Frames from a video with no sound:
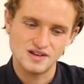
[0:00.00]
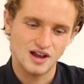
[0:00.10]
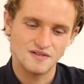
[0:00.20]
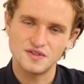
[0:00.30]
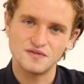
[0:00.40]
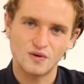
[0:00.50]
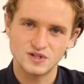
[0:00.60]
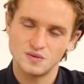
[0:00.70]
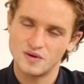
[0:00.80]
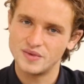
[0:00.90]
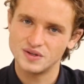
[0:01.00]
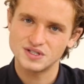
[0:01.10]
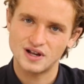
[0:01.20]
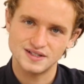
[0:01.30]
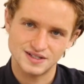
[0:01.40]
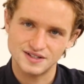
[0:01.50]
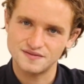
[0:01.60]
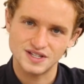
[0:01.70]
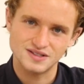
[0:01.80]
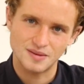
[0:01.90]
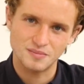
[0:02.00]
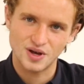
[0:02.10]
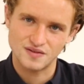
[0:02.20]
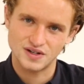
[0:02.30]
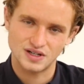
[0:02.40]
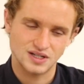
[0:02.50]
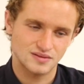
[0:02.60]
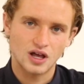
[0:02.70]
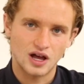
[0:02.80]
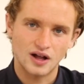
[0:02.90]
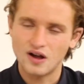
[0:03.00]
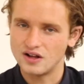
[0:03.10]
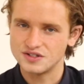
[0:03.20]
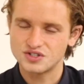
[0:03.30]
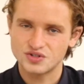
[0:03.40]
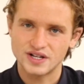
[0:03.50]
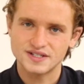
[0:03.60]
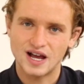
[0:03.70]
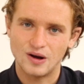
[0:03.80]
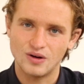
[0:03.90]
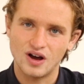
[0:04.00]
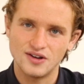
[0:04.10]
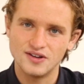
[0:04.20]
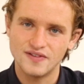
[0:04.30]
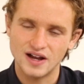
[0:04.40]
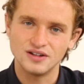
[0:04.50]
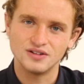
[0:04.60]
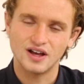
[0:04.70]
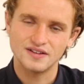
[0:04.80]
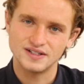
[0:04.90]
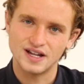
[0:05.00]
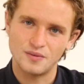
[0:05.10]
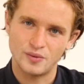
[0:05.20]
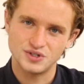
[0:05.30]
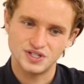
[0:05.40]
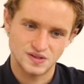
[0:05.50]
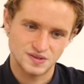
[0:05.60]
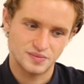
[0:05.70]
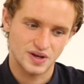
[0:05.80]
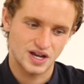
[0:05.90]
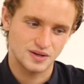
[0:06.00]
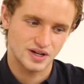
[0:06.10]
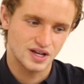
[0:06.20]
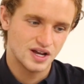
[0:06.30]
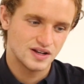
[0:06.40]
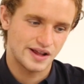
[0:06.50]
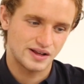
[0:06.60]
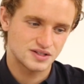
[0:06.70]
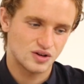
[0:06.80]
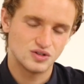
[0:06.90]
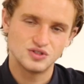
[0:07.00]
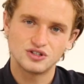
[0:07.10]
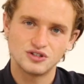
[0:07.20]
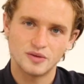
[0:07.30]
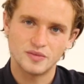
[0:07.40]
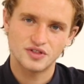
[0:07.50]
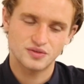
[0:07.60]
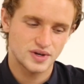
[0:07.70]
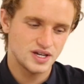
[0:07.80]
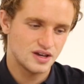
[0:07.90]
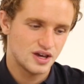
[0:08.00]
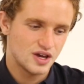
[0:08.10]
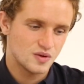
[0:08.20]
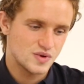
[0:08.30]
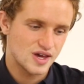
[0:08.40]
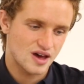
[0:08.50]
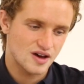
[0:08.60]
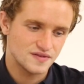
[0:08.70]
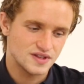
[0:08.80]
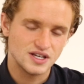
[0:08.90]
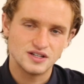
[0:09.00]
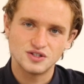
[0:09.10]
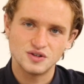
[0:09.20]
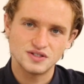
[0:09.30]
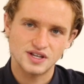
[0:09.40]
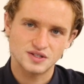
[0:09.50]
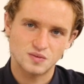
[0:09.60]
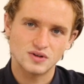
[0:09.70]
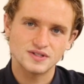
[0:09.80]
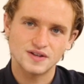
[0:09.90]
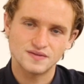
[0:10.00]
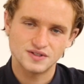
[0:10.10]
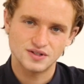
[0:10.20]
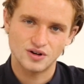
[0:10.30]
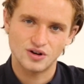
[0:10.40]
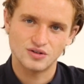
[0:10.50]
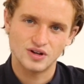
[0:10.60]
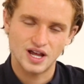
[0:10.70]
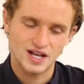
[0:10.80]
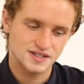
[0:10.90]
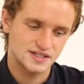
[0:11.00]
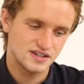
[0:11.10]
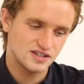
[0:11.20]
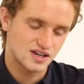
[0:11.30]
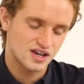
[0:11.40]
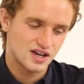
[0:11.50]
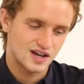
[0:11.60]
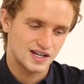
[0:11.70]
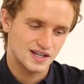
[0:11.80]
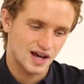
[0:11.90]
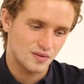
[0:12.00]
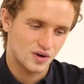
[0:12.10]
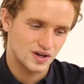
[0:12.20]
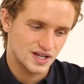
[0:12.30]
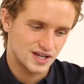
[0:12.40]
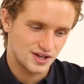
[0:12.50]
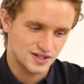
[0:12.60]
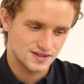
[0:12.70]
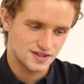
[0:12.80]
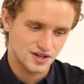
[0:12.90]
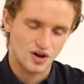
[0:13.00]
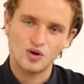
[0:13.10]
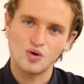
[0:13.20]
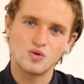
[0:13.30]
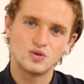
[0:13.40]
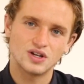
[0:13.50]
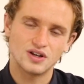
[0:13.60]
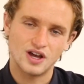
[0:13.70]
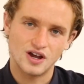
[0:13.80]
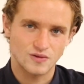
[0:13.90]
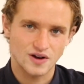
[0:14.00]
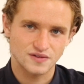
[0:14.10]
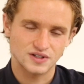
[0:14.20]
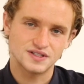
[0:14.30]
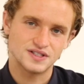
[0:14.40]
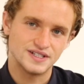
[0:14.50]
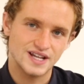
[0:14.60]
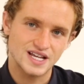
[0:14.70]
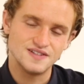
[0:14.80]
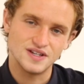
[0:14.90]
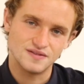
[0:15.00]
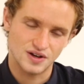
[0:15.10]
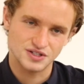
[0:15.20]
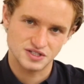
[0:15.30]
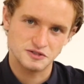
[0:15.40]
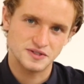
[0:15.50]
love the 41 mil size and it fits them perfectly. I can't stress how undervalued I think that watch is. But anyway, next on to number three, we have the 26170ST. And that one is the old reference, the Navy version